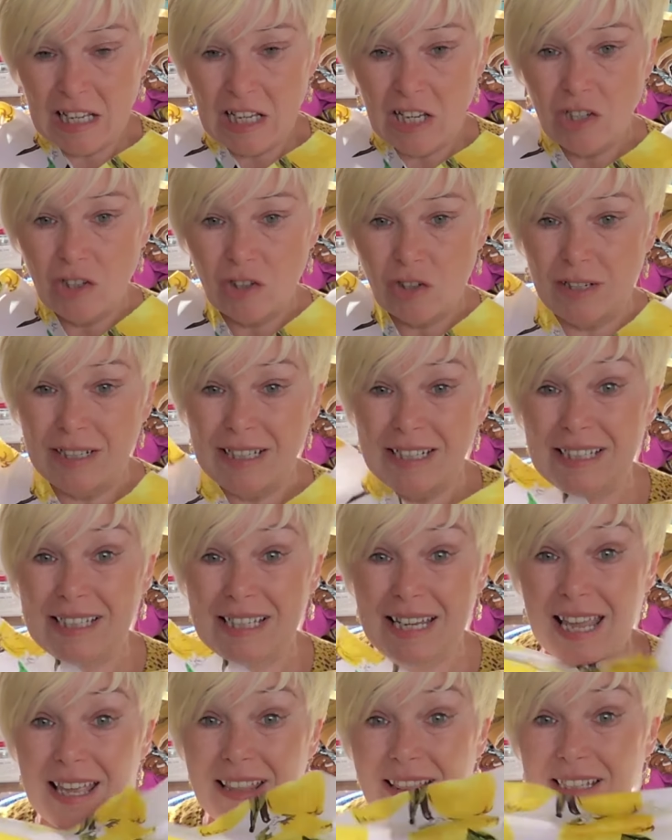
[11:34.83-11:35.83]
So I need to
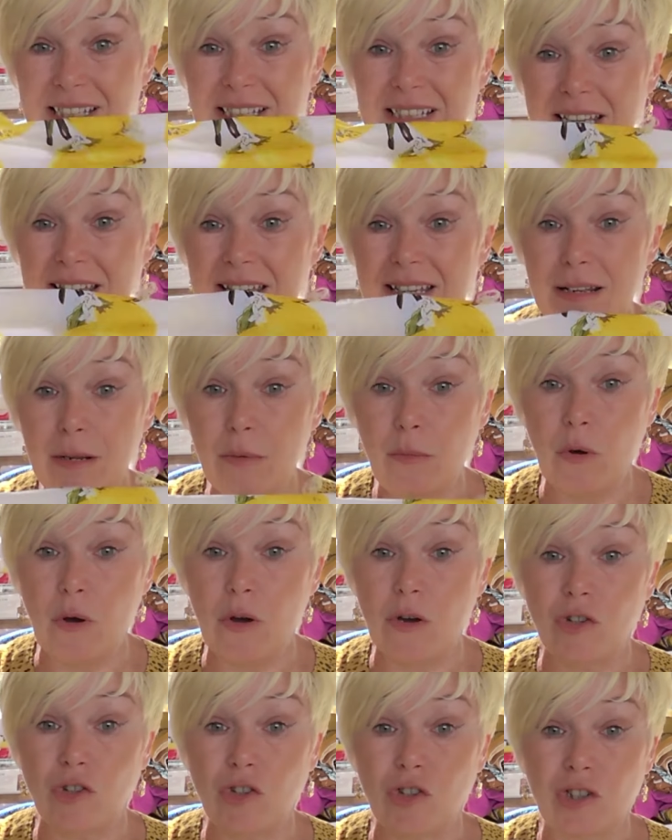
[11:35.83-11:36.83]
get this in the
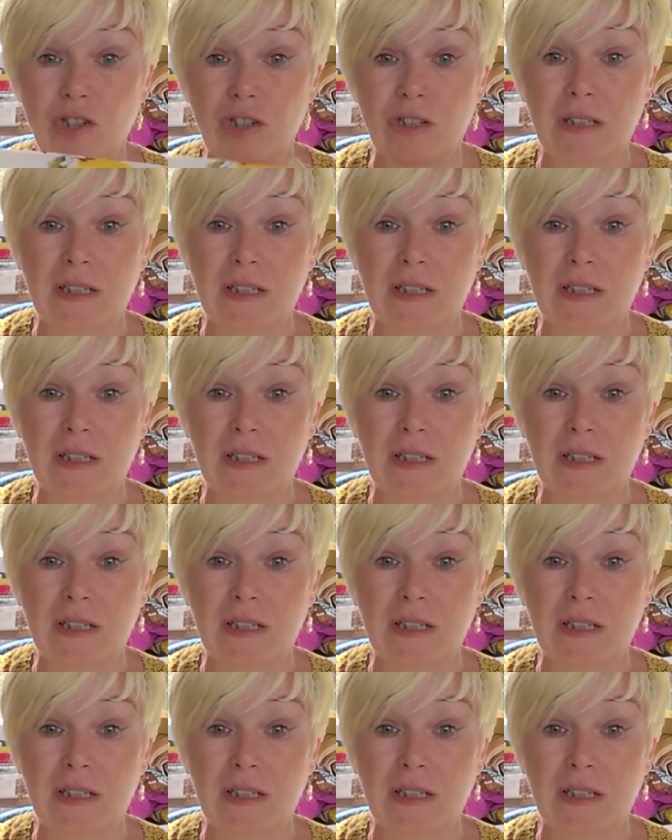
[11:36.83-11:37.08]
wash